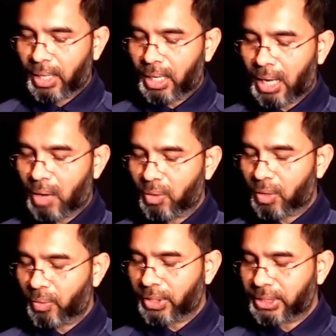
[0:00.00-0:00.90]
And how
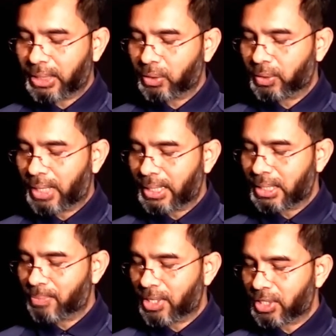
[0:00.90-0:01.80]
long would it take to dry
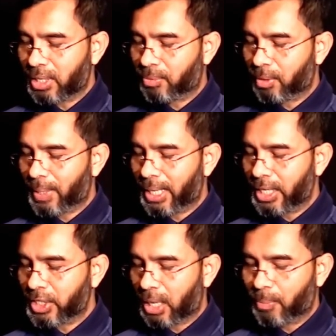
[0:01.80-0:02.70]
this material from an
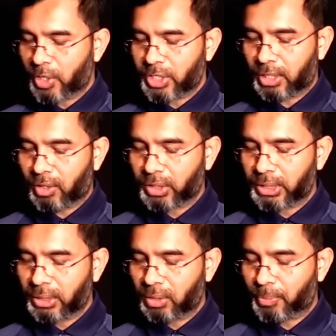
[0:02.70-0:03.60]
initial moisture
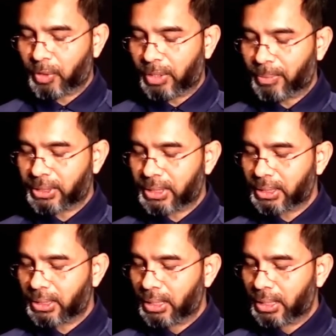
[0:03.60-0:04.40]
content of 20%